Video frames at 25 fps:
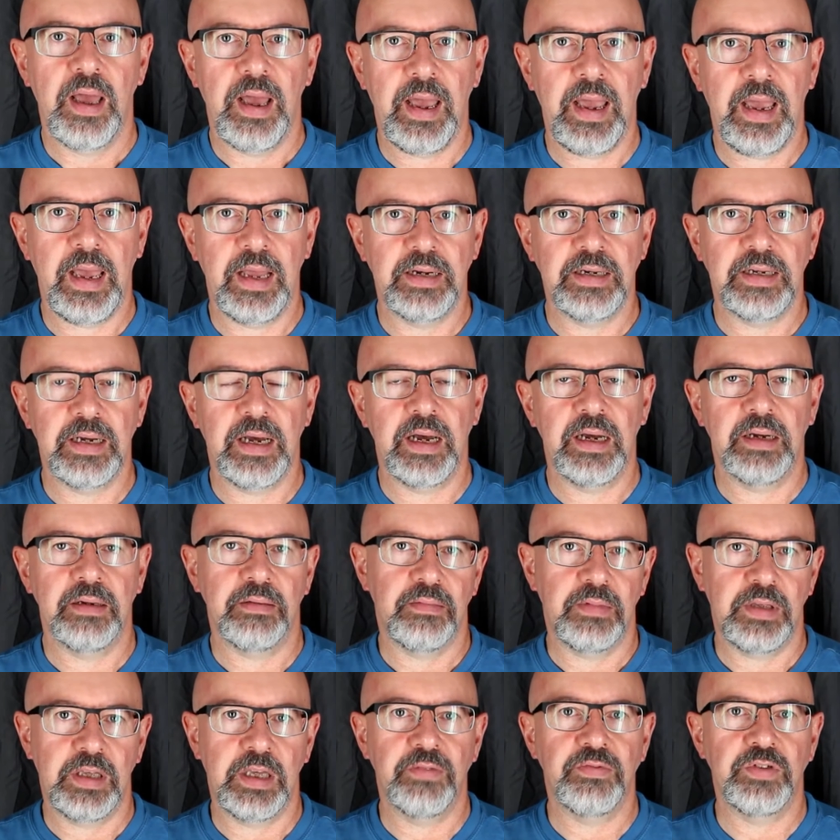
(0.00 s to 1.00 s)

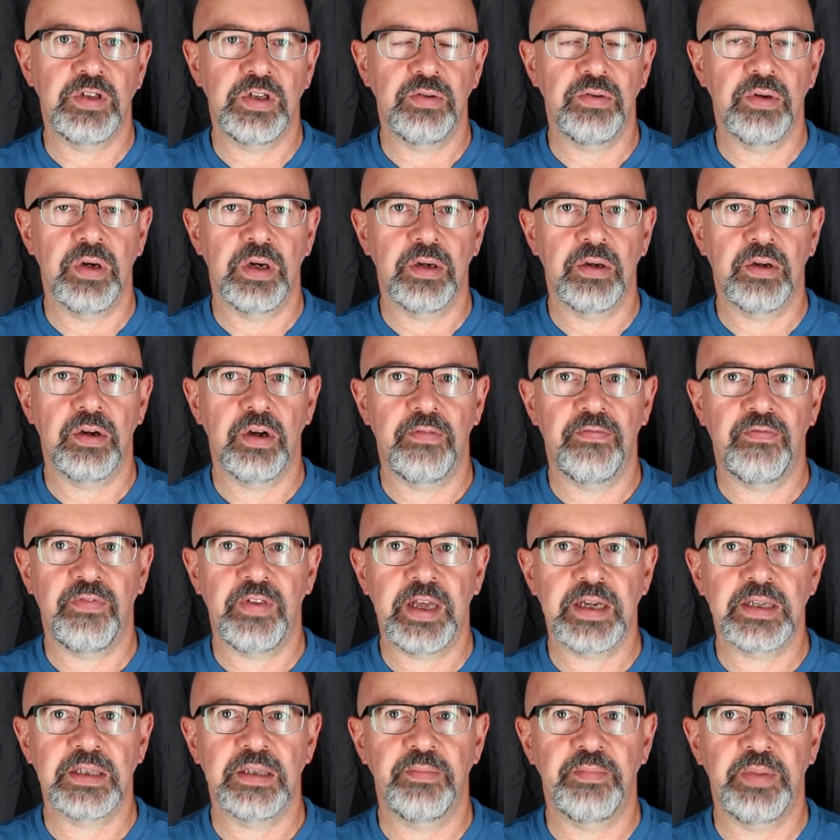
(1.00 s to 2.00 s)
and gives you a good
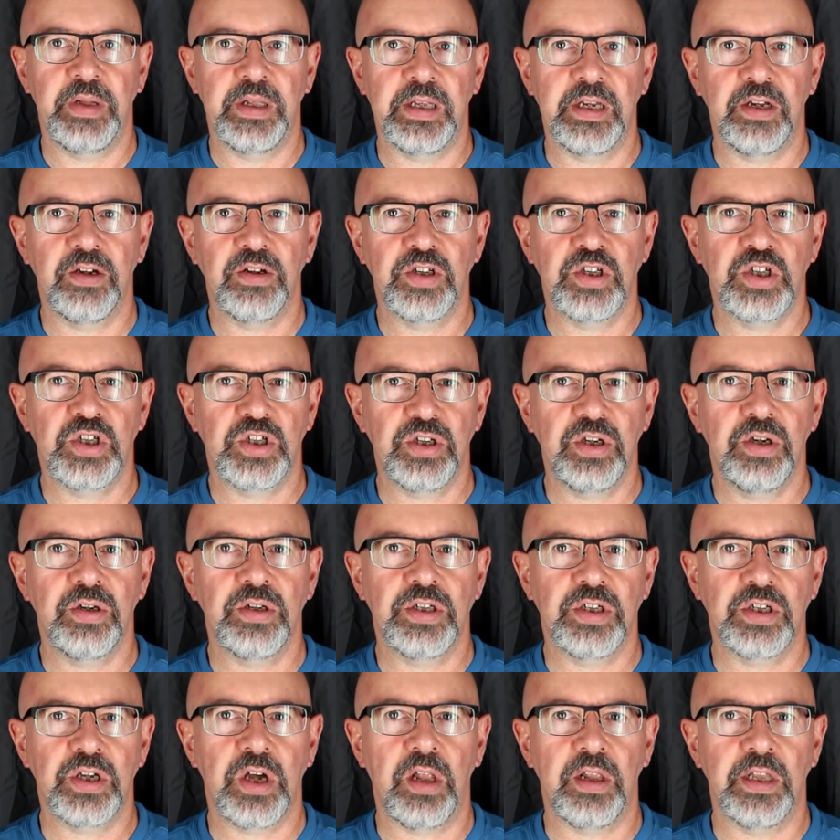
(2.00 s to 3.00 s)
flexibility,
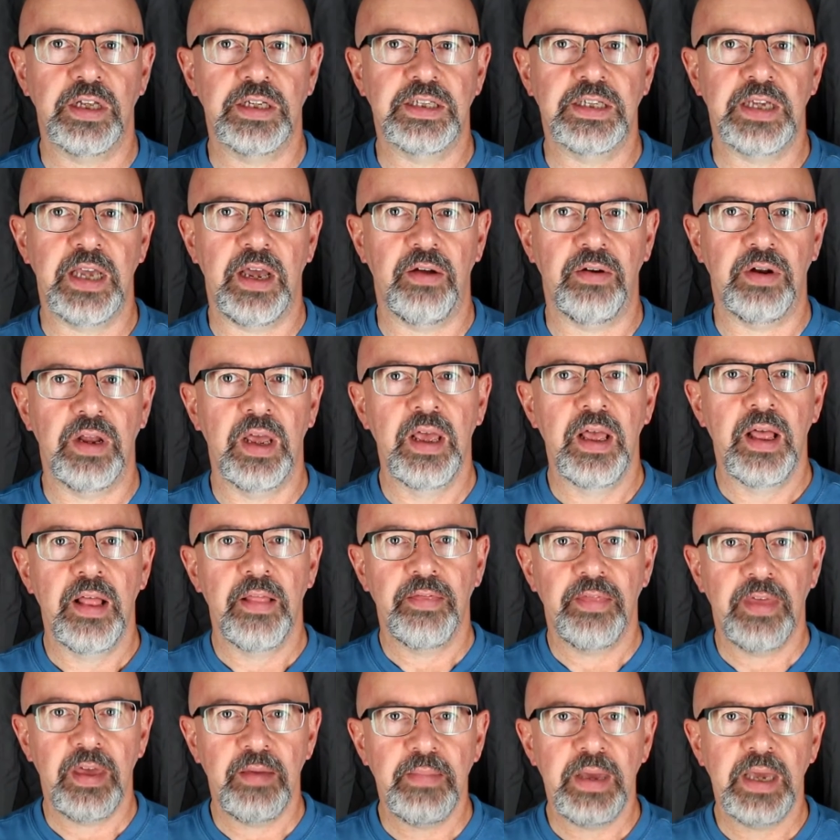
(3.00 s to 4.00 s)
good solid sound.
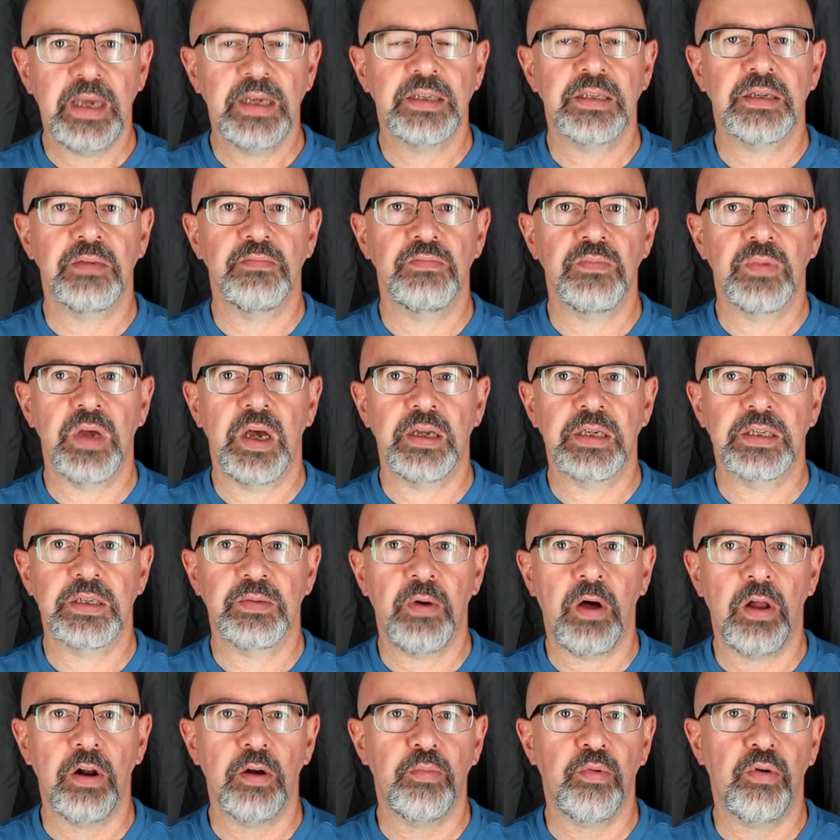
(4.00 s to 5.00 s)
They make some
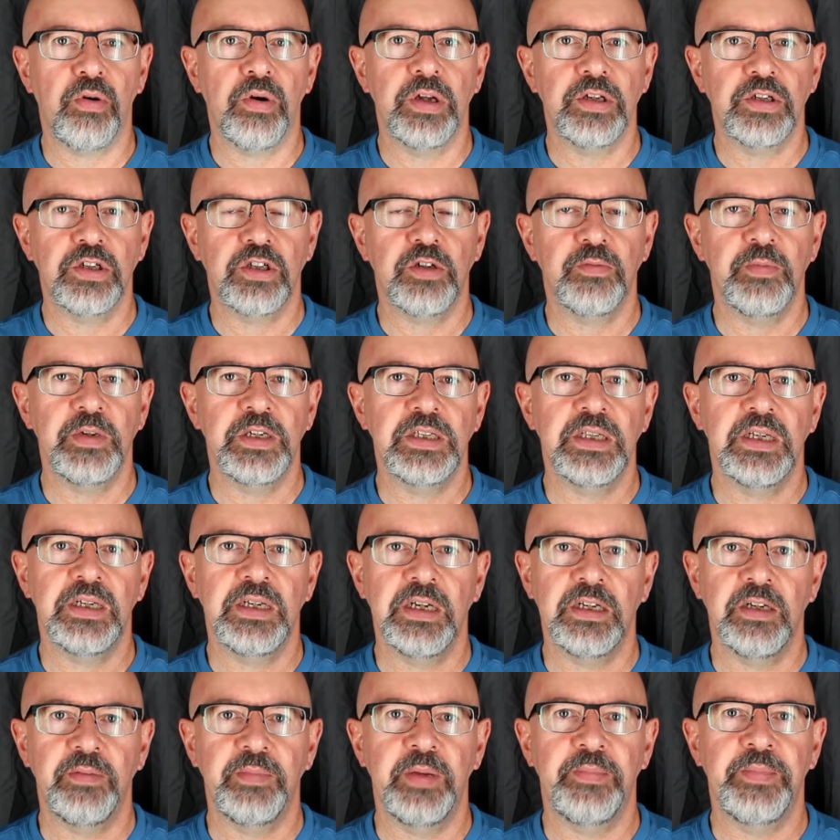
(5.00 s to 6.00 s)
smaller bore instruments that
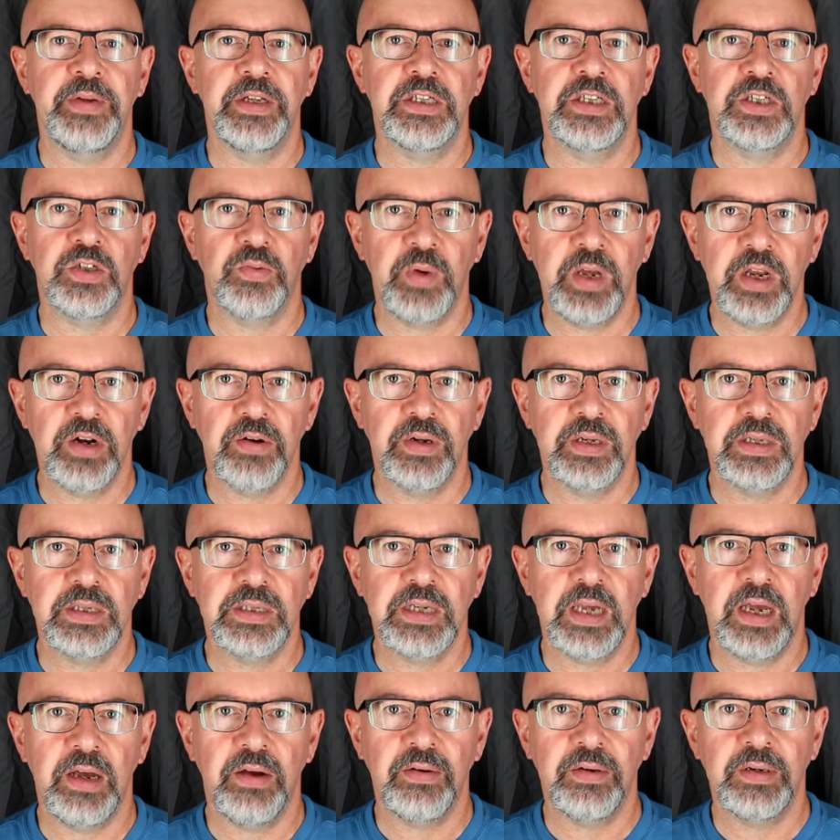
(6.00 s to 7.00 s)
tend to be a bit sweeter in
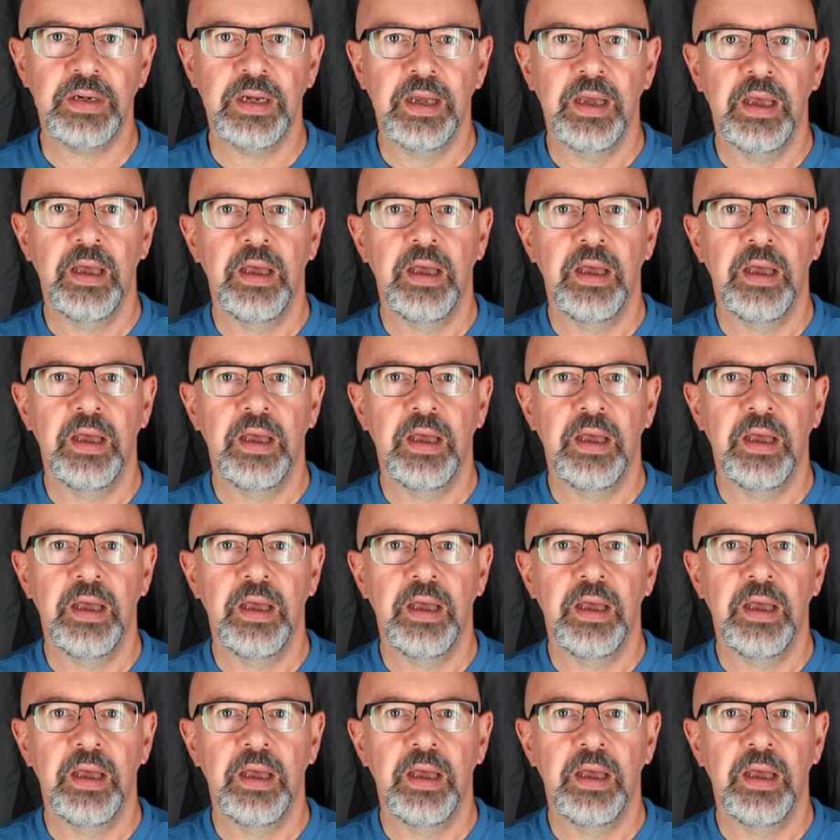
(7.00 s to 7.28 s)
sound.